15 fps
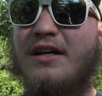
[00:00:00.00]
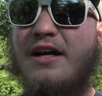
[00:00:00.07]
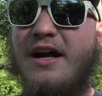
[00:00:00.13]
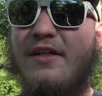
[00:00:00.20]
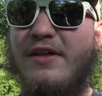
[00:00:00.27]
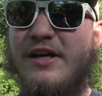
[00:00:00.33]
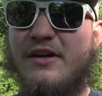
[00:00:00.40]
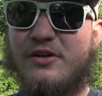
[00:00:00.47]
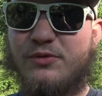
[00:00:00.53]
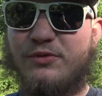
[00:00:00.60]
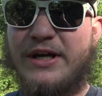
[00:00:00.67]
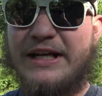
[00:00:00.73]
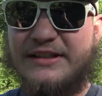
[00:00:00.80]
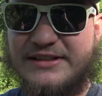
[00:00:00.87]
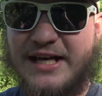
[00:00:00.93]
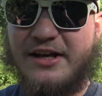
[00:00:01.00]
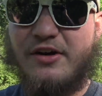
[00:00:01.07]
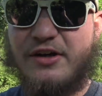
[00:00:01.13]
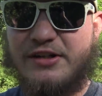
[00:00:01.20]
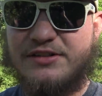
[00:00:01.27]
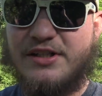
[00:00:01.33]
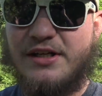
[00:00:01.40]
And then it'll rain
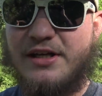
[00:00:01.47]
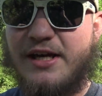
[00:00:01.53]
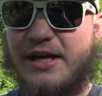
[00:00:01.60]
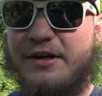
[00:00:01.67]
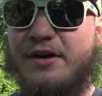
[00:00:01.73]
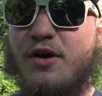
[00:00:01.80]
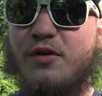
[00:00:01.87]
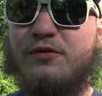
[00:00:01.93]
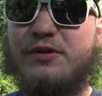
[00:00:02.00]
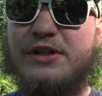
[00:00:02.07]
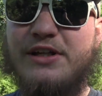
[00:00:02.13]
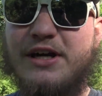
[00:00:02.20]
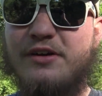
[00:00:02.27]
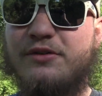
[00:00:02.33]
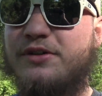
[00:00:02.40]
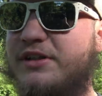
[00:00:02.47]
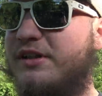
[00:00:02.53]
Saturday and Sunday, and hopefully that'll